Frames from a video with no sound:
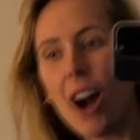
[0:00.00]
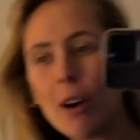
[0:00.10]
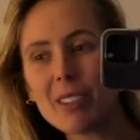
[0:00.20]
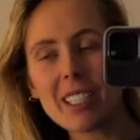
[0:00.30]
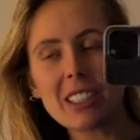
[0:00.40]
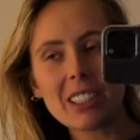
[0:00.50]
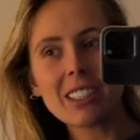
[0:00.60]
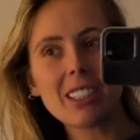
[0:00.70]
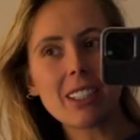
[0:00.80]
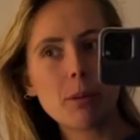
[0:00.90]
I was literally
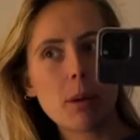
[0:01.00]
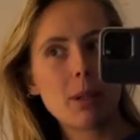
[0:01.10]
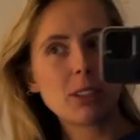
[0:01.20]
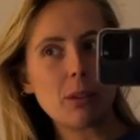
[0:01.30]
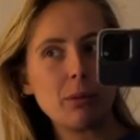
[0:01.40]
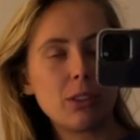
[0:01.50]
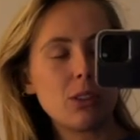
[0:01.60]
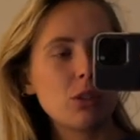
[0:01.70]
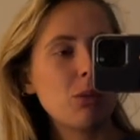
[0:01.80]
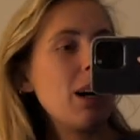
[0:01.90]
stuck in my bedroom for
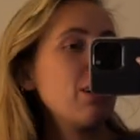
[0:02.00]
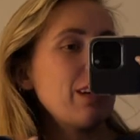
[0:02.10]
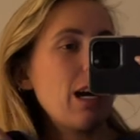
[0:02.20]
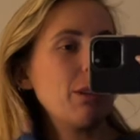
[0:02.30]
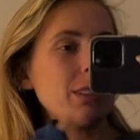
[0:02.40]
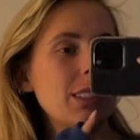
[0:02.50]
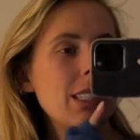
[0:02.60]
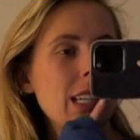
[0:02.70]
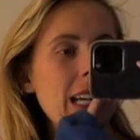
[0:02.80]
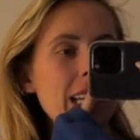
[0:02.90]
12 hours
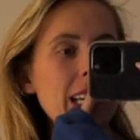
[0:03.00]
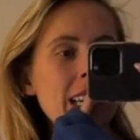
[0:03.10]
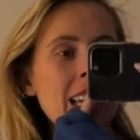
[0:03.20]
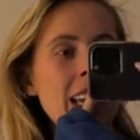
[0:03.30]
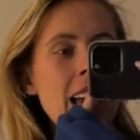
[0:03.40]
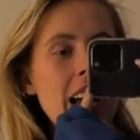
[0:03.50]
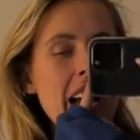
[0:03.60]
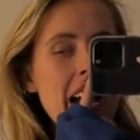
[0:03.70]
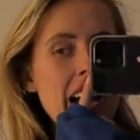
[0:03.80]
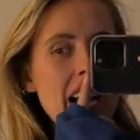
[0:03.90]
today
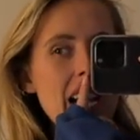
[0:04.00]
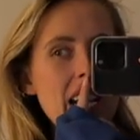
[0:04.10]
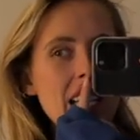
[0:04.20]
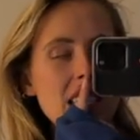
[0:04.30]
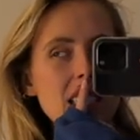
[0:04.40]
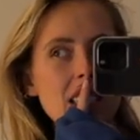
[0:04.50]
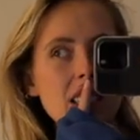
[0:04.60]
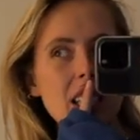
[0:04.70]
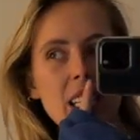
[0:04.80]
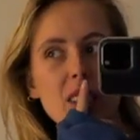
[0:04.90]
and
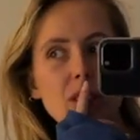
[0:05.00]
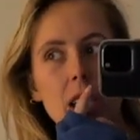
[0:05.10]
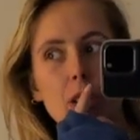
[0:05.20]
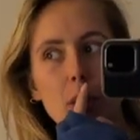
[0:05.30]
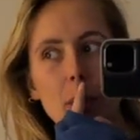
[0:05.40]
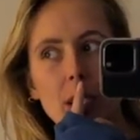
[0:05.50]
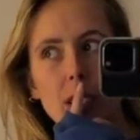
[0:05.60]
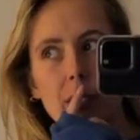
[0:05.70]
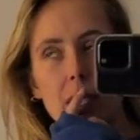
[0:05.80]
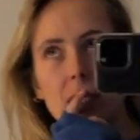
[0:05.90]
I couldn't really do much
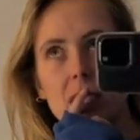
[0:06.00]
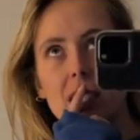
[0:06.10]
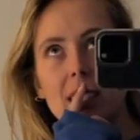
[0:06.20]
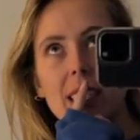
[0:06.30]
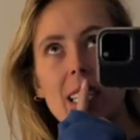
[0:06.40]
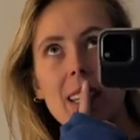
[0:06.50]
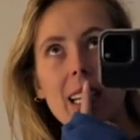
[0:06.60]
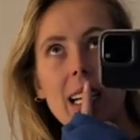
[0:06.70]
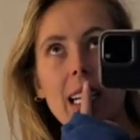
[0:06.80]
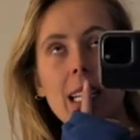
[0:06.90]
other than just sit
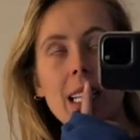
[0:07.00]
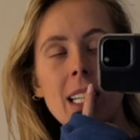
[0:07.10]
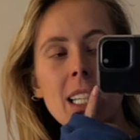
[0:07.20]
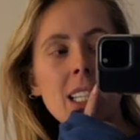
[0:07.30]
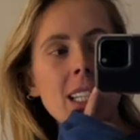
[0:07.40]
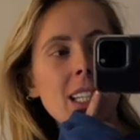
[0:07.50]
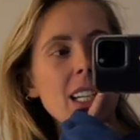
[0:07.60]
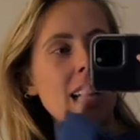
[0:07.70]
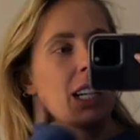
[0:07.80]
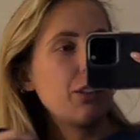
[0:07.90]
there.
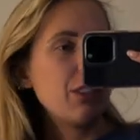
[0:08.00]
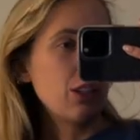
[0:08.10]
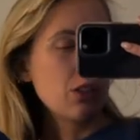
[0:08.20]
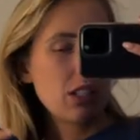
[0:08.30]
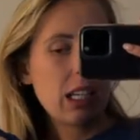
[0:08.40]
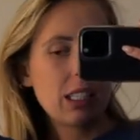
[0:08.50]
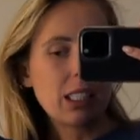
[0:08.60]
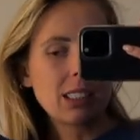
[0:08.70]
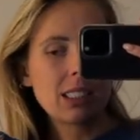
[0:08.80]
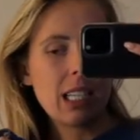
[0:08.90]
And I forgot to take
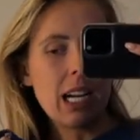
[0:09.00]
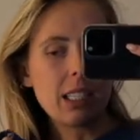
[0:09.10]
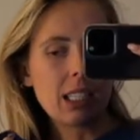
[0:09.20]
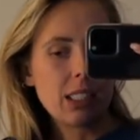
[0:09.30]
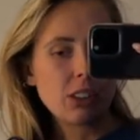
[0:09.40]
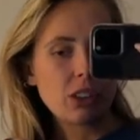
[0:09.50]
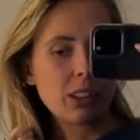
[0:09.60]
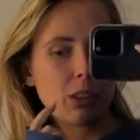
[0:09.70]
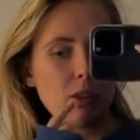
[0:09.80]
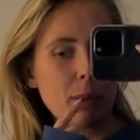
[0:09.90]
snack and
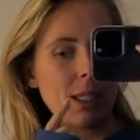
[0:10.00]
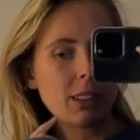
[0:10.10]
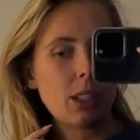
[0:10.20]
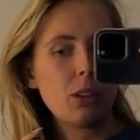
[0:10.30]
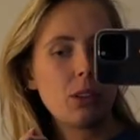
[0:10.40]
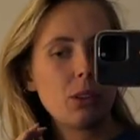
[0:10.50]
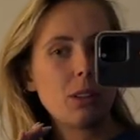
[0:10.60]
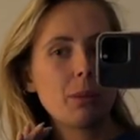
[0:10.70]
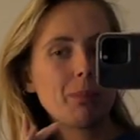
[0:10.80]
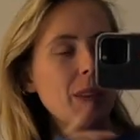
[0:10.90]
drinks with me. So
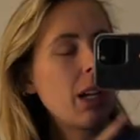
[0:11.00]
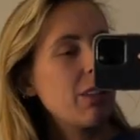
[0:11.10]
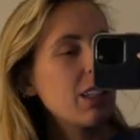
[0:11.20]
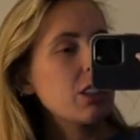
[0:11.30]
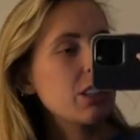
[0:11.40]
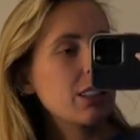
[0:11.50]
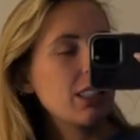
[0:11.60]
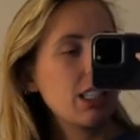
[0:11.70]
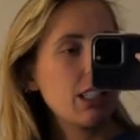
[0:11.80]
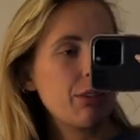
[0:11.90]
I've literally just
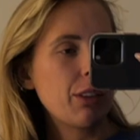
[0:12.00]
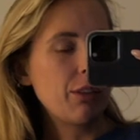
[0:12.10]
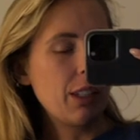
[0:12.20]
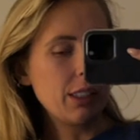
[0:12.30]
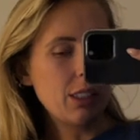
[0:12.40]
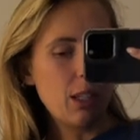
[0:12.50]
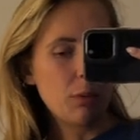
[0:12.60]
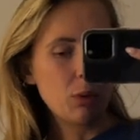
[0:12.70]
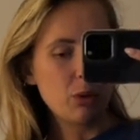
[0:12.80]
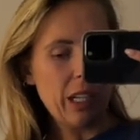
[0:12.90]
eaten for the first time
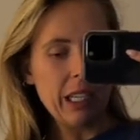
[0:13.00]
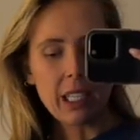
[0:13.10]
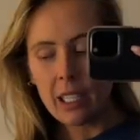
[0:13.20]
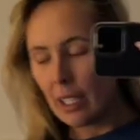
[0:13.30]
all day.